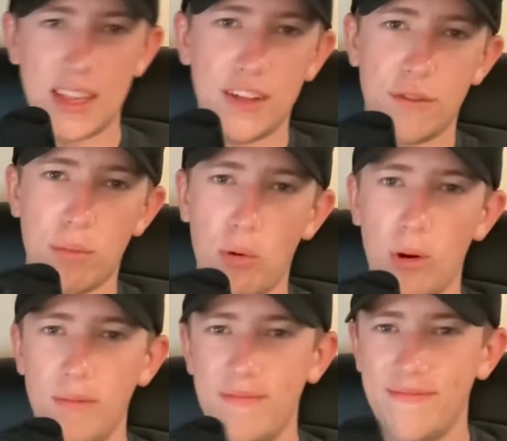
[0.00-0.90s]

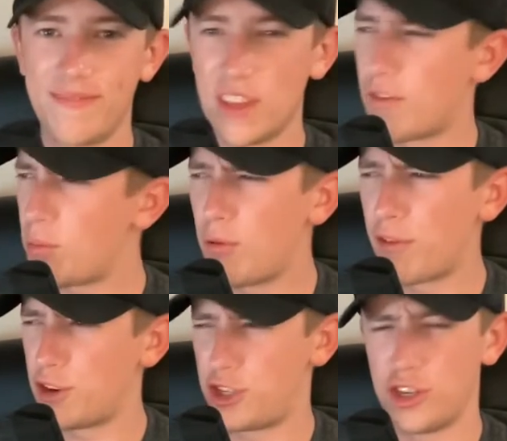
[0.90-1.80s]
Liverpool. Liverpool
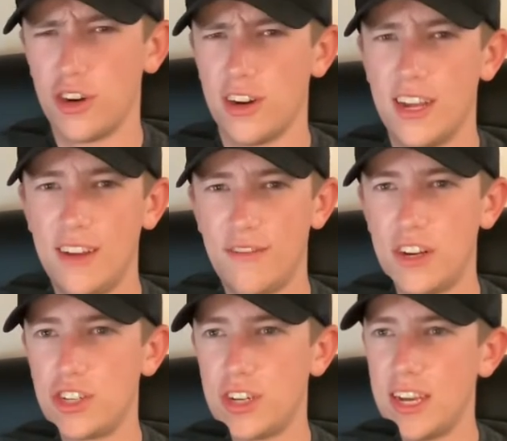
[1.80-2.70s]
for sure.
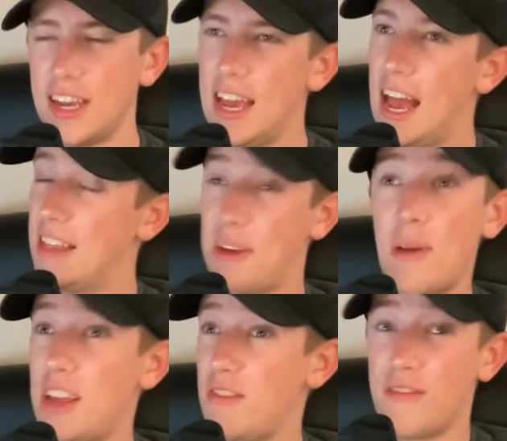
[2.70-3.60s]
Finishing, they
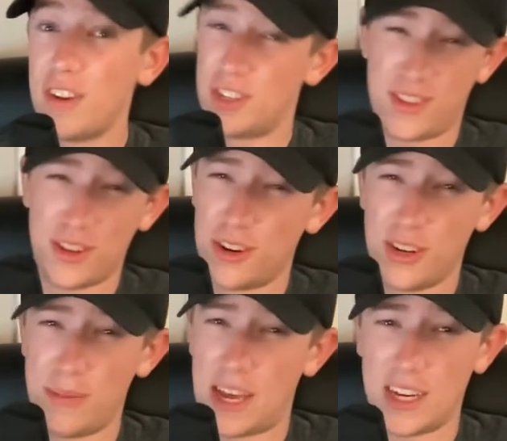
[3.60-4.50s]
might even finish third, to
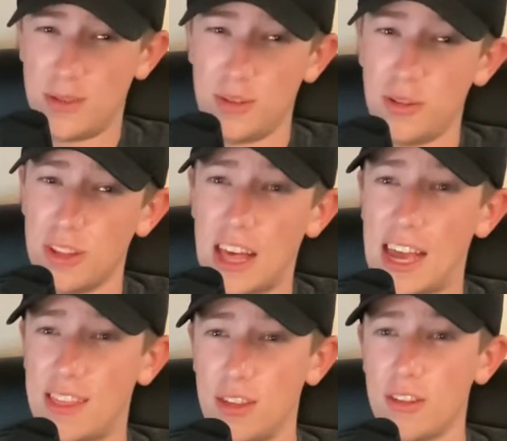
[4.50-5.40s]
be honest with you.
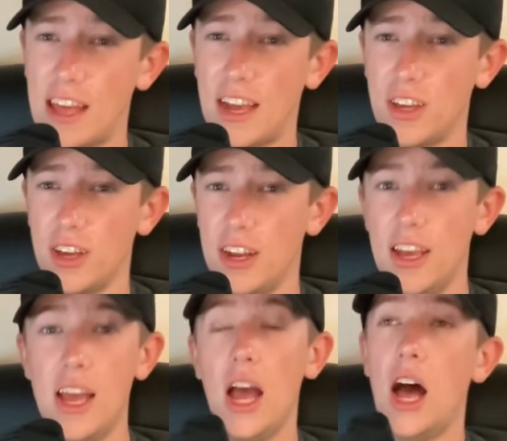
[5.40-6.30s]
They're that good.
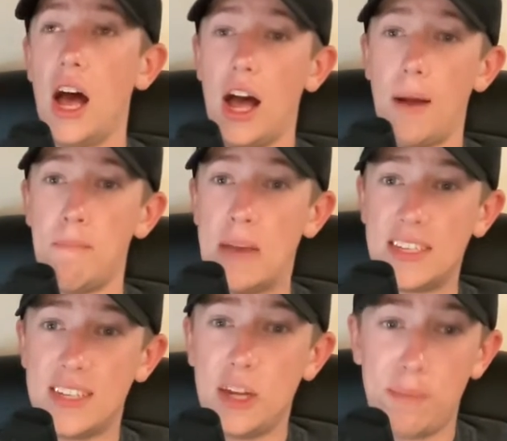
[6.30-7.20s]

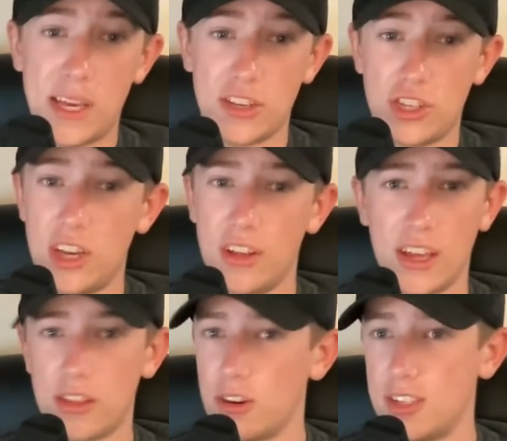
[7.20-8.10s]
Messi to PSG. I only
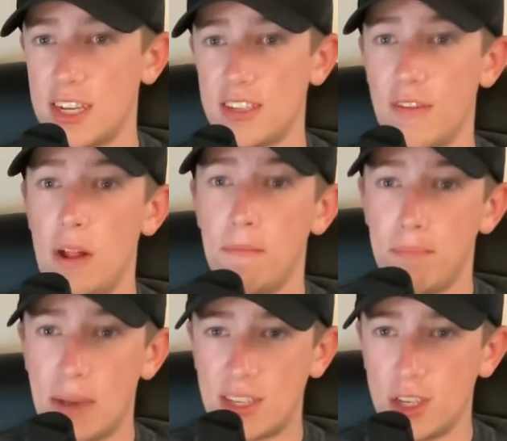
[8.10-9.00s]
got 30 seconds left.
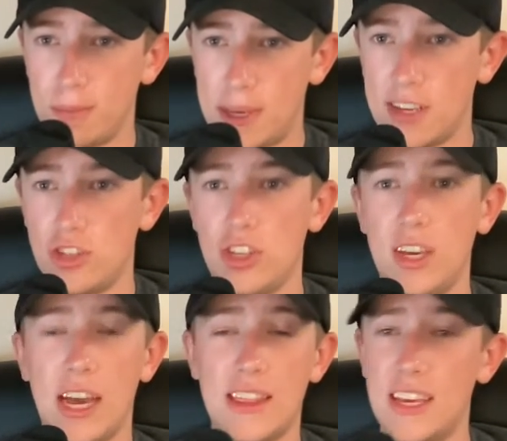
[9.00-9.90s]
Messi to
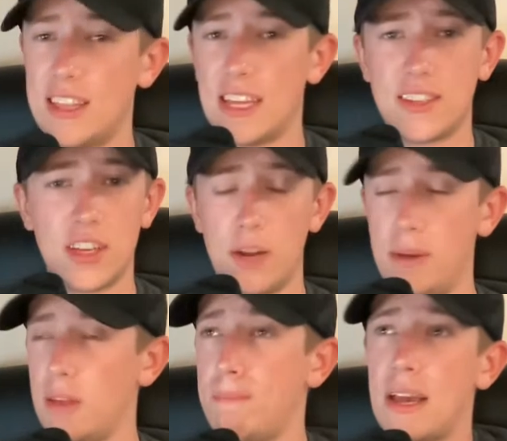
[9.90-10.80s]
PSG. I think that's going to
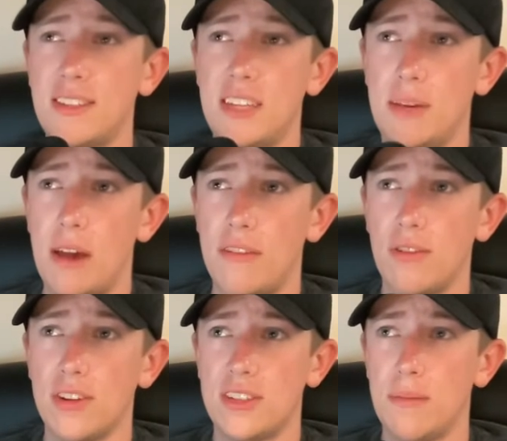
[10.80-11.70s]
be the best team
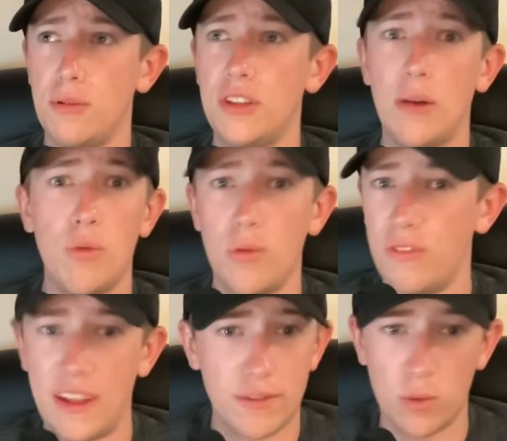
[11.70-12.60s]
ever assembled that will
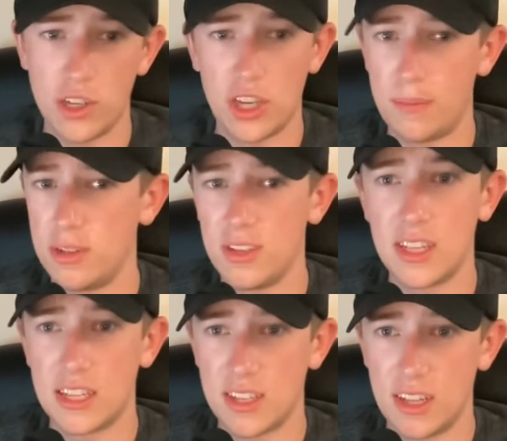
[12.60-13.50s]
never win Champions League,
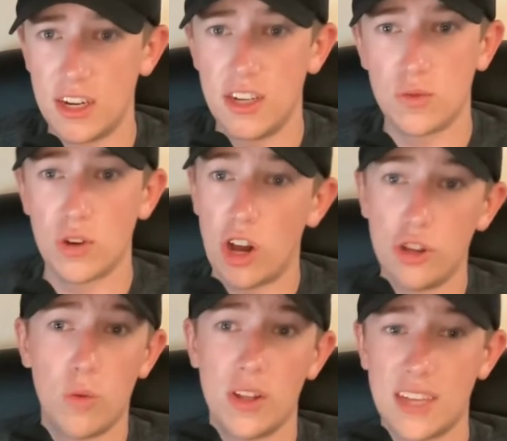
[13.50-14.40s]
and that's hilarious.
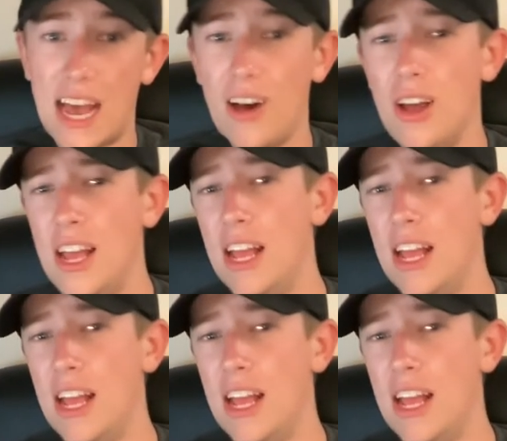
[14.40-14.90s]
Ronaldo wants out.